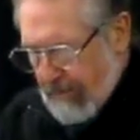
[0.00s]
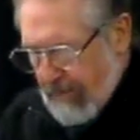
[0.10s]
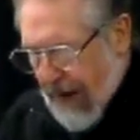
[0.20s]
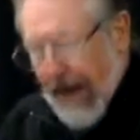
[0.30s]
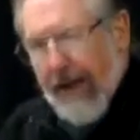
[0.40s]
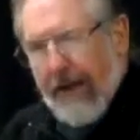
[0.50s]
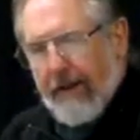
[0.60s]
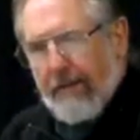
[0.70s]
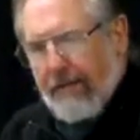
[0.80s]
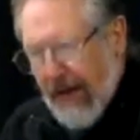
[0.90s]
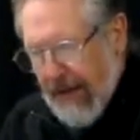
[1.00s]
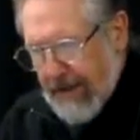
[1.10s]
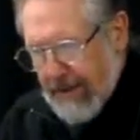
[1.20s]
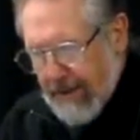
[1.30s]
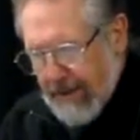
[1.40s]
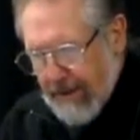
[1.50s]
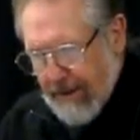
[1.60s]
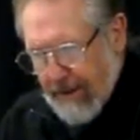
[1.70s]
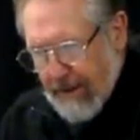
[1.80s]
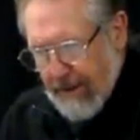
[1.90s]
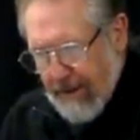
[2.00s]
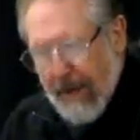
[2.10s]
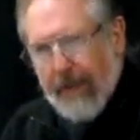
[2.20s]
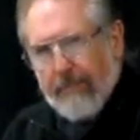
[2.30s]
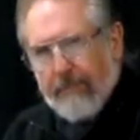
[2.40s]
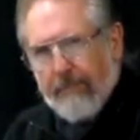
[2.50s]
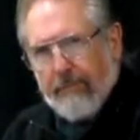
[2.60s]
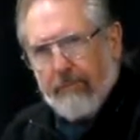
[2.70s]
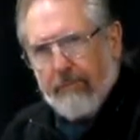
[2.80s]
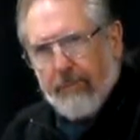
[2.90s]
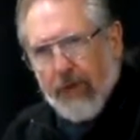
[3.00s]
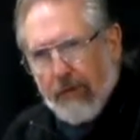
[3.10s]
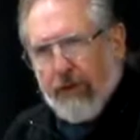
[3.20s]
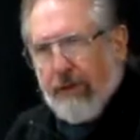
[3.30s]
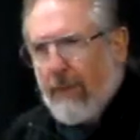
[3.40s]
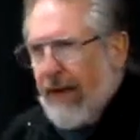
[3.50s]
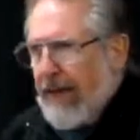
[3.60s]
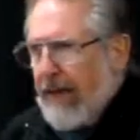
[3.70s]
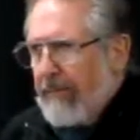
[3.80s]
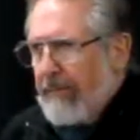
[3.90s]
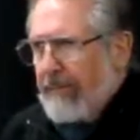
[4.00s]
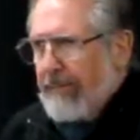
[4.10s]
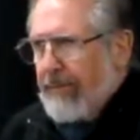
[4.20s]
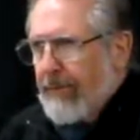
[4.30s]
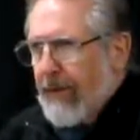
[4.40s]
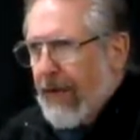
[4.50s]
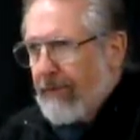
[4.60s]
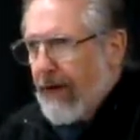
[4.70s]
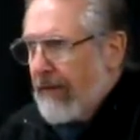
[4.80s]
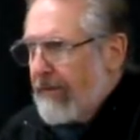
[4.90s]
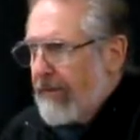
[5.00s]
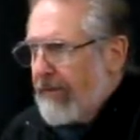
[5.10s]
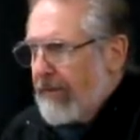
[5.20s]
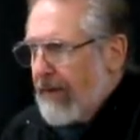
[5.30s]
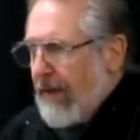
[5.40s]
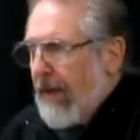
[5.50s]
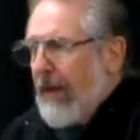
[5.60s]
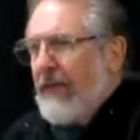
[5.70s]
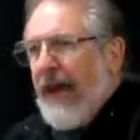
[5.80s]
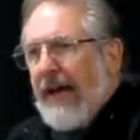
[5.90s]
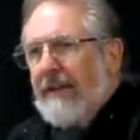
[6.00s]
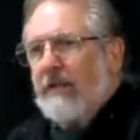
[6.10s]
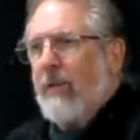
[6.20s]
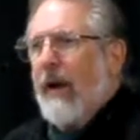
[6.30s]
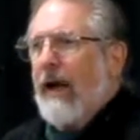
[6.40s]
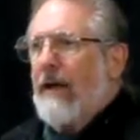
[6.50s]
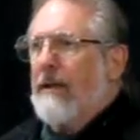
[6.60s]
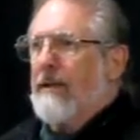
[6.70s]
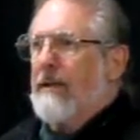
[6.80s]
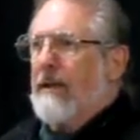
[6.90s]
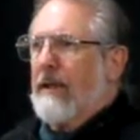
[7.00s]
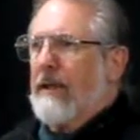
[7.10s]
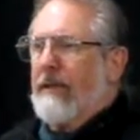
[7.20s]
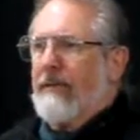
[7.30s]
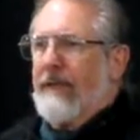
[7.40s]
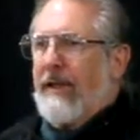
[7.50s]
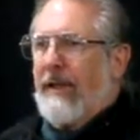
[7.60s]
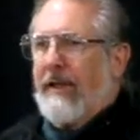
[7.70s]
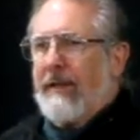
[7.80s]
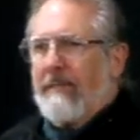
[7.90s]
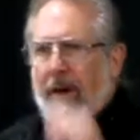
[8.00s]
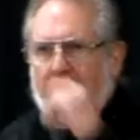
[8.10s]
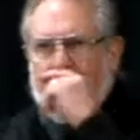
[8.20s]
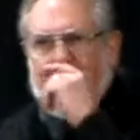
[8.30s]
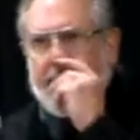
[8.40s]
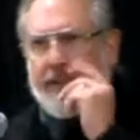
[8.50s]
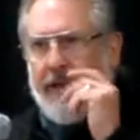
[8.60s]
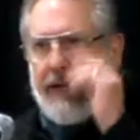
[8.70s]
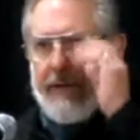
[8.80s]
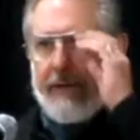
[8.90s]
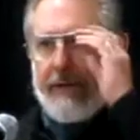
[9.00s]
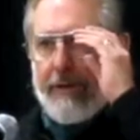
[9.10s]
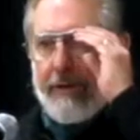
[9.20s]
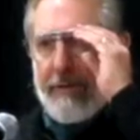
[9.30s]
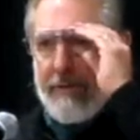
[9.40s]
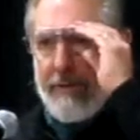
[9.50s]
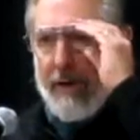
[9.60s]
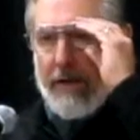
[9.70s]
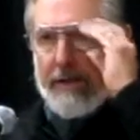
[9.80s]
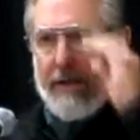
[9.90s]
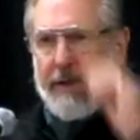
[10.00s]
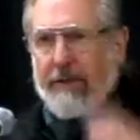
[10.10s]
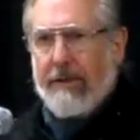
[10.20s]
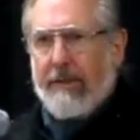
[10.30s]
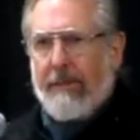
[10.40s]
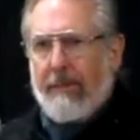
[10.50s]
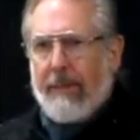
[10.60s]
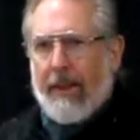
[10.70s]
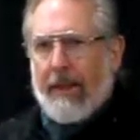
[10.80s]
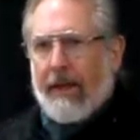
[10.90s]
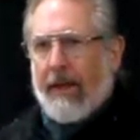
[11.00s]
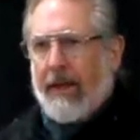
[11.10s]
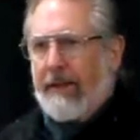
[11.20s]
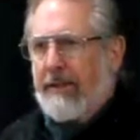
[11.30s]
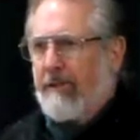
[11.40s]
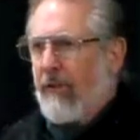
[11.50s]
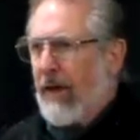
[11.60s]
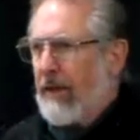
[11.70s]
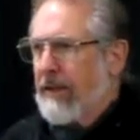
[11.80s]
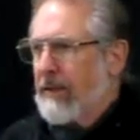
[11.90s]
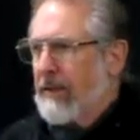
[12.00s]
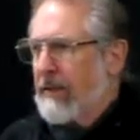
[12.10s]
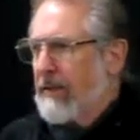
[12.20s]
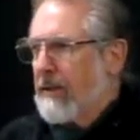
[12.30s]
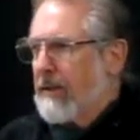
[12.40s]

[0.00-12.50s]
by face and usually by name, at 500. That is why the American Society of Architects has advised